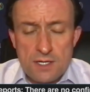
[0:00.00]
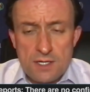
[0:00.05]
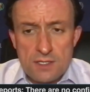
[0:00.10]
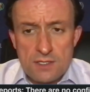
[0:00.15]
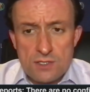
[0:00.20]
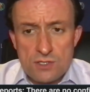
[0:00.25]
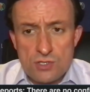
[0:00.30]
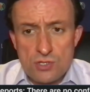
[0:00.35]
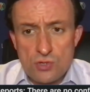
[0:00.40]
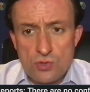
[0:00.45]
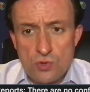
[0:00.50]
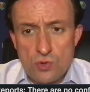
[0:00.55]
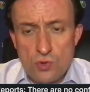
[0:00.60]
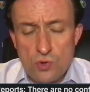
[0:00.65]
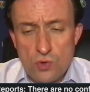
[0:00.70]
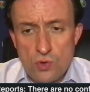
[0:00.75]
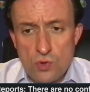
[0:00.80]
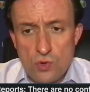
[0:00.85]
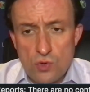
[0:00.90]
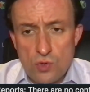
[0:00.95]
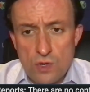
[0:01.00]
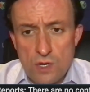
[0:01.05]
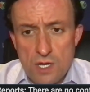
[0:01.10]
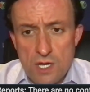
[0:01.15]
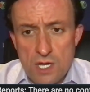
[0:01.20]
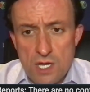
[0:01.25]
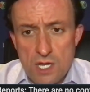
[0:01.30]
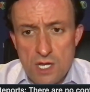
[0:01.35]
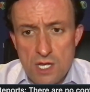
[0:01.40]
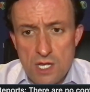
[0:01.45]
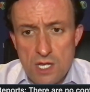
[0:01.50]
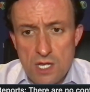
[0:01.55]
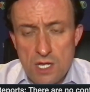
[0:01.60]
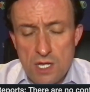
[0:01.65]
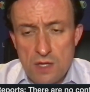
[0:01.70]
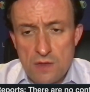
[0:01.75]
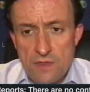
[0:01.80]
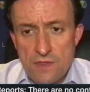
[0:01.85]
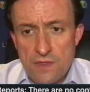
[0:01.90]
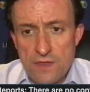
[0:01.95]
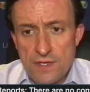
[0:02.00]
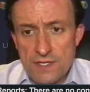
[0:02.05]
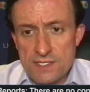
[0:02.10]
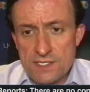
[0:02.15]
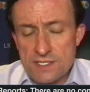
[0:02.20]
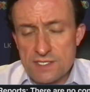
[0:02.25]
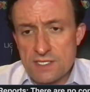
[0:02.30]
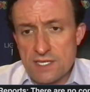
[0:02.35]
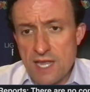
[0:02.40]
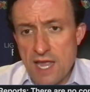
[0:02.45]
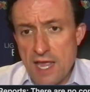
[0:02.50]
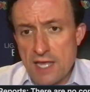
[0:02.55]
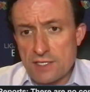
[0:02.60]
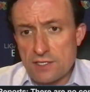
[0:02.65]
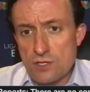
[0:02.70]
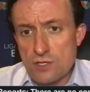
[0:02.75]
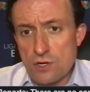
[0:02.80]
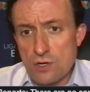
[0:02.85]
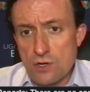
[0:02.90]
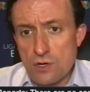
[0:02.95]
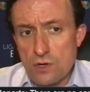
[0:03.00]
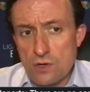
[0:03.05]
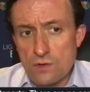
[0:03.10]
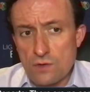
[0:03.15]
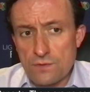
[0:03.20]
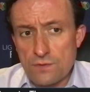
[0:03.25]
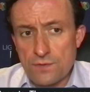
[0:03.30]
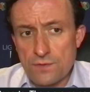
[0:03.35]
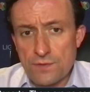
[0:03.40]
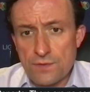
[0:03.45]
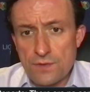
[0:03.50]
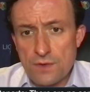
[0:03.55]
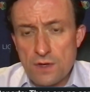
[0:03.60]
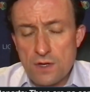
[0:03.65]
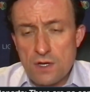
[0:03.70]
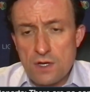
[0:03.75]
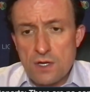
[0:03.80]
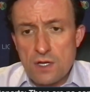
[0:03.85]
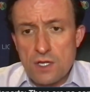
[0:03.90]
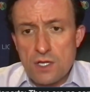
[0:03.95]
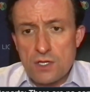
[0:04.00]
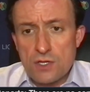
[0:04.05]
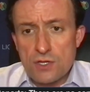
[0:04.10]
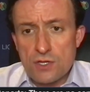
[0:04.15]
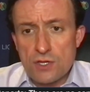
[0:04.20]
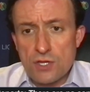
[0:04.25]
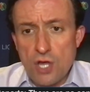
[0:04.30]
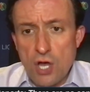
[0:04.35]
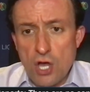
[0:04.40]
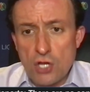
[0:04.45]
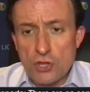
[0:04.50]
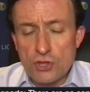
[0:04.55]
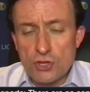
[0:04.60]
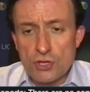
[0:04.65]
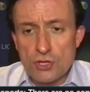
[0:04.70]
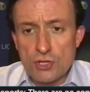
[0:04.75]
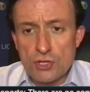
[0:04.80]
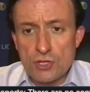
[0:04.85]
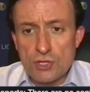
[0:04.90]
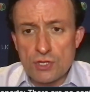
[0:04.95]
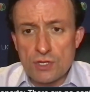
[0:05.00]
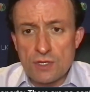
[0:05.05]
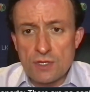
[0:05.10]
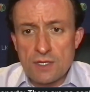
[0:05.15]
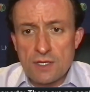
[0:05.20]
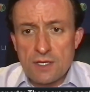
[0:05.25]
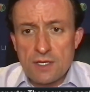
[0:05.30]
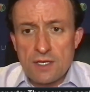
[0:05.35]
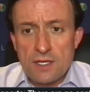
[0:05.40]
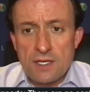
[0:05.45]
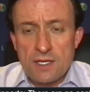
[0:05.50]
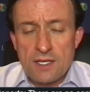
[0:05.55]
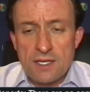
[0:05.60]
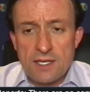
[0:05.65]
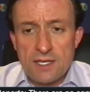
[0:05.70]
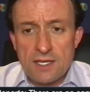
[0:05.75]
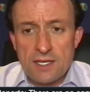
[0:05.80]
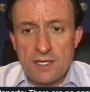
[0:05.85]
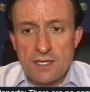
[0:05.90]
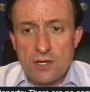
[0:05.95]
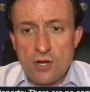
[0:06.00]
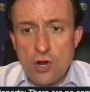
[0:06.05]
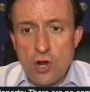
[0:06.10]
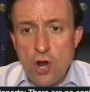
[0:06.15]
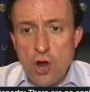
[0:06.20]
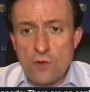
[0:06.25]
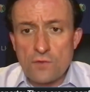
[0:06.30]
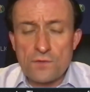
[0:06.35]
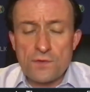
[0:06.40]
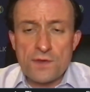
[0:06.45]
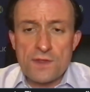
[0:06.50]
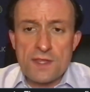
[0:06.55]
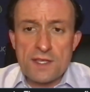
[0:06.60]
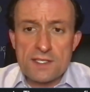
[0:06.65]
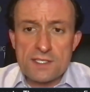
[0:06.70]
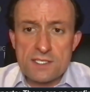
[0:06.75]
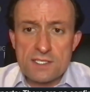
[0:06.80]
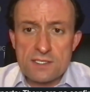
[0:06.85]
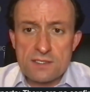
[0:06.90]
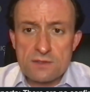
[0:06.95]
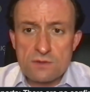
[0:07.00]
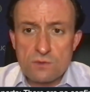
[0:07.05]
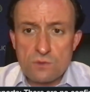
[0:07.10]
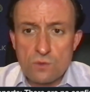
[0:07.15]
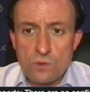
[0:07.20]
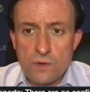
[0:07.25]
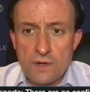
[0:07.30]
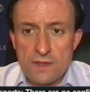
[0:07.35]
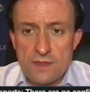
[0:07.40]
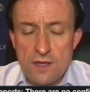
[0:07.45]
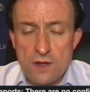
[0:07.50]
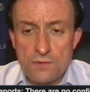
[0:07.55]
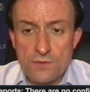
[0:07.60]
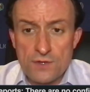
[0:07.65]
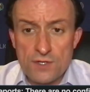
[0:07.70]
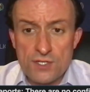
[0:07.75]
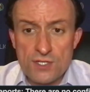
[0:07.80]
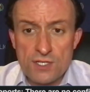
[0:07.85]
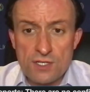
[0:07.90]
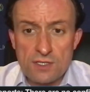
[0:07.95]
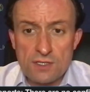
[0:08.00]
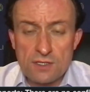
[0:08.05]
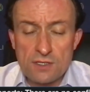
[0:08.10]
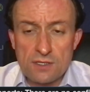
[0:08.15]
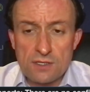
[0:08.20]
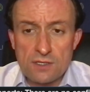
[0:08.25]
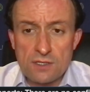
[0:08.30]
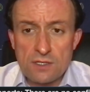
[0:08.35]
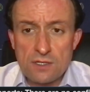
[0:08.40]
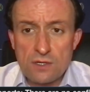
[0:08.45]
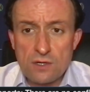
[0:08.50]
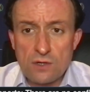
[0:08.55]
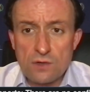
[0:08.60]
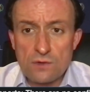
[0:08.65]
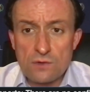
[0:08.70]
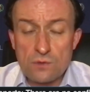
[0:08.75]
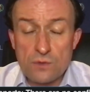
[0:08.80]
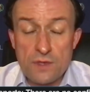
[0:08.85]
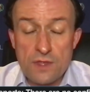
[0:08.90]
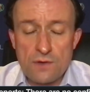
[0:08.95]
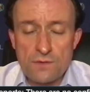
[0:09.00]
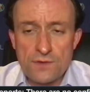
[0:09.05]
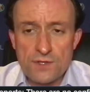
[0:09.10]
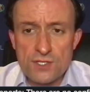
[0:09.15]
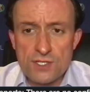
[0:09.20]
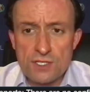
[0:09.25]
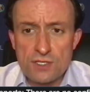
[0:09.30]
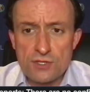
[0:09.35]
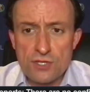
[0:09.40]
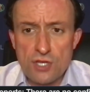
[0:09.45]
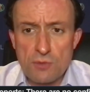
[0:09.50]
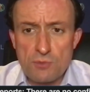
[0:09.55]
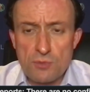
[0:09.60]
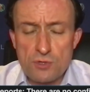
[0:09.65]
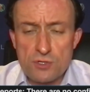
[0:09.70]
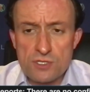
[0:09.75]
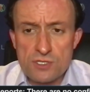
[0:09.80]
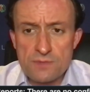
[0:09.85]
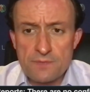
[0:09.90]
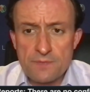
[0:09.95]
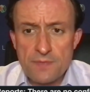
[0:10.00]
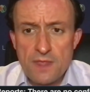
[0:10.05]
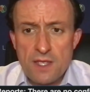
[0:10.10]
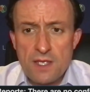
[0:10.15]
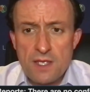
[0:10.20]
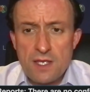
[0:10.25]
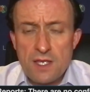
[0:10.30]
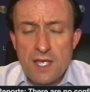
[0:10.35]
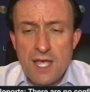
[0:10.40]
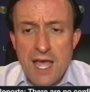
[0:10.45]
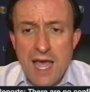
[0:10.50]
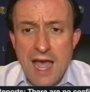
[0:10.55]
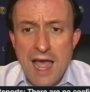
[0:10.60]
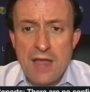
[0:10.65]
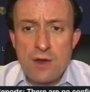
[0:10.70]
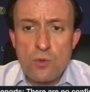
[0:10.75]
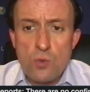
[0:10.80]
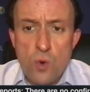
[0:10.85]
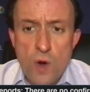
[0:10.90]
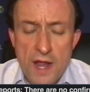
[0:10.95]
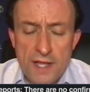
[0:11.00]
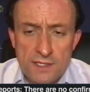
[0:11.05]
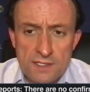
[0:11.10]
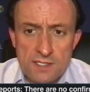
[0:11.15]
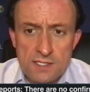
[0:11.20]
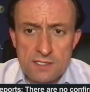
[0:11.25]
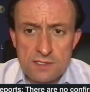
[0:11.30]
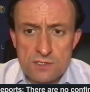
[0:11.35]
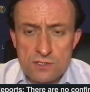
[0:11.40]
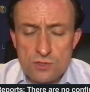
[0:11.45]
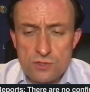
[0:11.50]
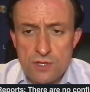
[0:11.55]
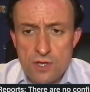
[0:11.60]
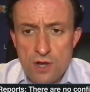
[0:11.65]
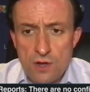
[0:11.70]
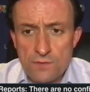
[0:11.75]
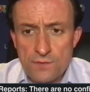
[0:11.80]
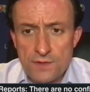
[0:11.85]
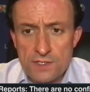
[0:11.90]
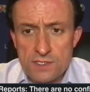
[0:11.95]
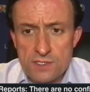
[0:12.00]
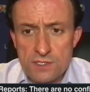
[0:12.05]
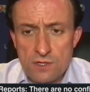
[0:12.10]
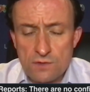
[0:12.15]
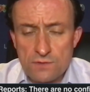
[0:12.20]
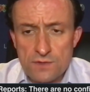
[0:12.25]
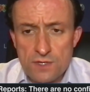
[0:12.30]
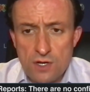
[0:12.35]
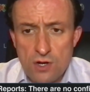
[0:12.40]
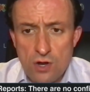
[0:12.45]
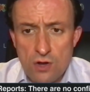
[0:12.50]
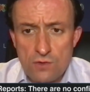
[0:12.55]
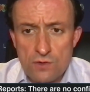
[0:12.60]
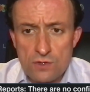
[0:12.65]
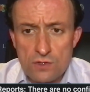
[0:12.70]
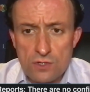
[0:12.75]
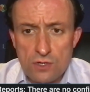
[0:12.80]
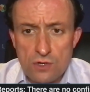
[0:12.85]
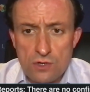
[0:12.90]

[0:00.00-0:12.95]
to this kind of non-confidence with the official numbers. I went to the office of the governor